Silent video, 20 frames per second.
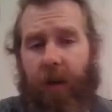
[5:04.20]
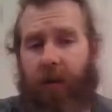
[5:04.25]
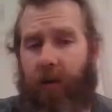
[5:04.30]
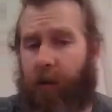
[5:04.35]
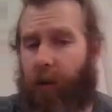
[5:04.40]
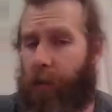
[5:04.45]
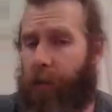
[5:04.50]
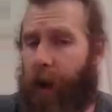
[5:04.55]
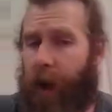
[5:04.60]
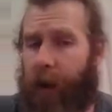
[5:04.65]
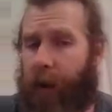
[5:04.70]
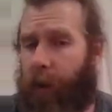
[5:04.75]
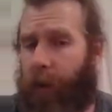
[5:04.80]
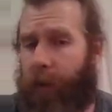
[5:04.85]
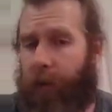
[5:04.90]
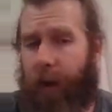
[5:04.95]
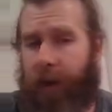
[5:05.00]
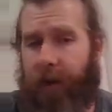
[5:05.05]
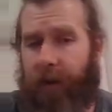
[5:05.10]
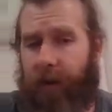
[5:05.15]
So I'm not
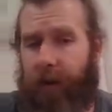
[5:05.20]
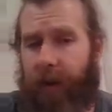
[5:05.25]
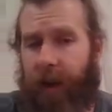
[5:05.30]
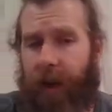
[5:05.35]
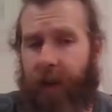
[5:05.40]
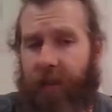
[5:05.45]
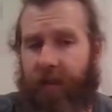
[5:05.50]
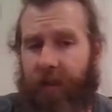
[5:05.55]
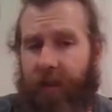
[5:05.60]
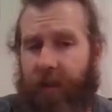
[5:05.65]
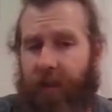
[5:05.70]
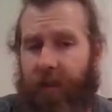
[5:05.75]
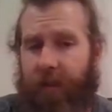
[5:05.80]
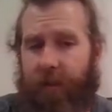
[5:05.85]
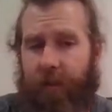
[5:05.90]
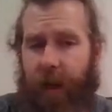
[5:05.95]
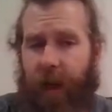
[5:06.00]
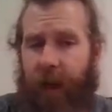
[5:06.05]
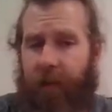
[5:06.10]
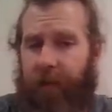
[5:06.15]
going right into the Xyzs.
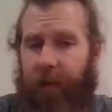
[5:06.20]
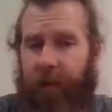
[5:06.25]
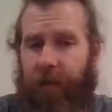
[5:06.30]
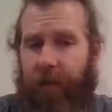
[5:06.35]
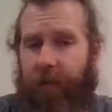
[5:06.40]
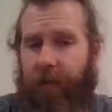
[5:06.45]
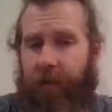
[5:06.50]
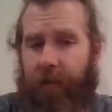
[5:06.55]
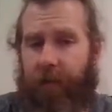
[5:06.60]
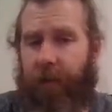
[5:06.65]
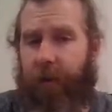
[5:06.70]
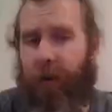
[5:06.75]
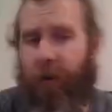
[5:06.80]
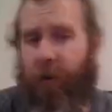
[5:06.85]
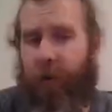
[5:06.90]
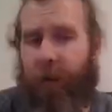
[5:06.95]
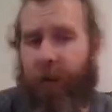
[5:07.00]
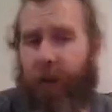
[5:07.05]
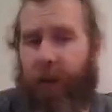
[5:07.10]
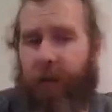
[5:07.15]
We have even further
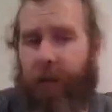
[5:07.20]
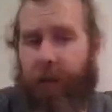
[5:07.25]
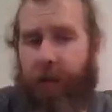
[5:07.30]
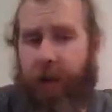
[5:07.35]
plays.